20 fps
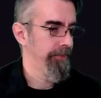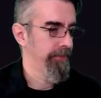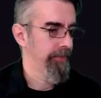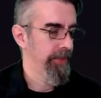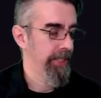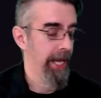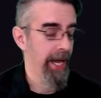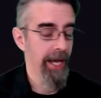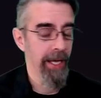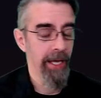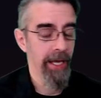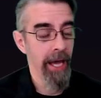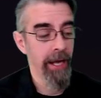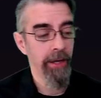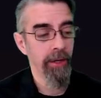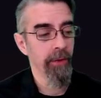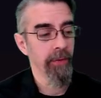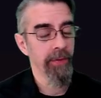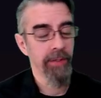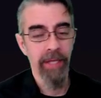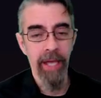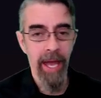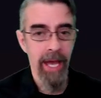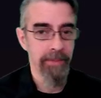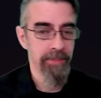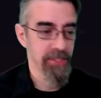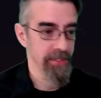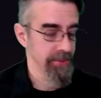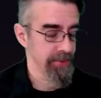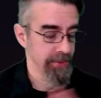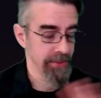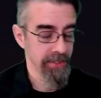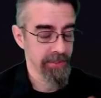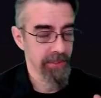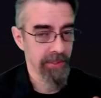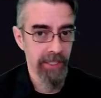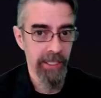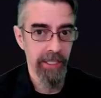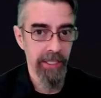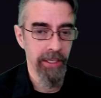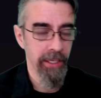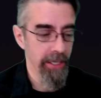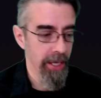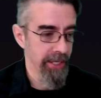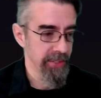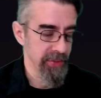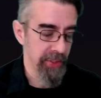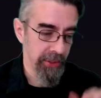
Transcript: Yeah, I don't know. The CAPTCHAs are just getting nuts.